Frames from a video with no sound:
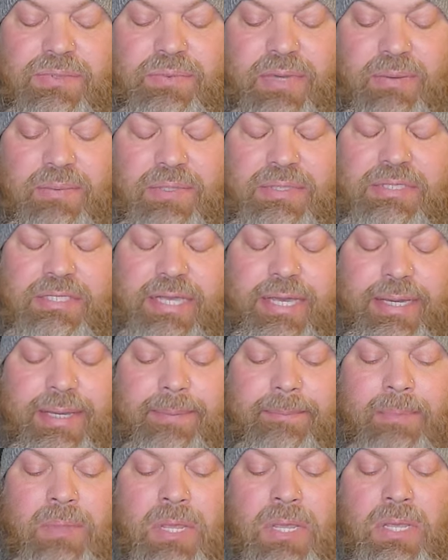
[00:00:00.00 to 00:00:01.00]
wait one sec.
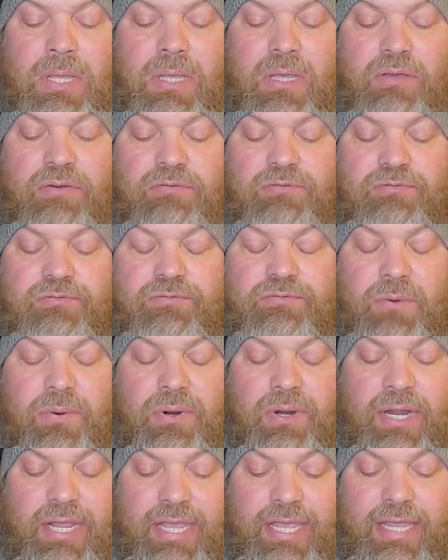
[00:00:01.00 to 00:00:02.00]

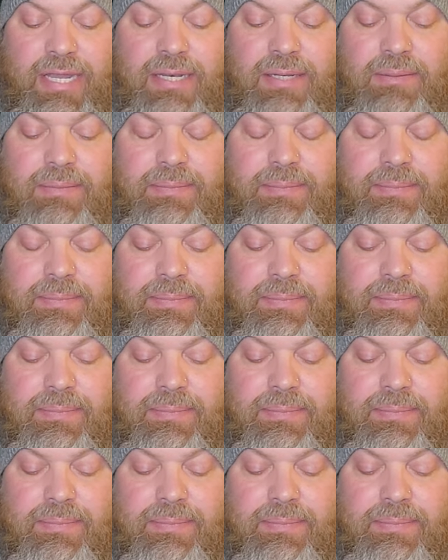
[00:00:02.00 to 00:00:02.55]
For it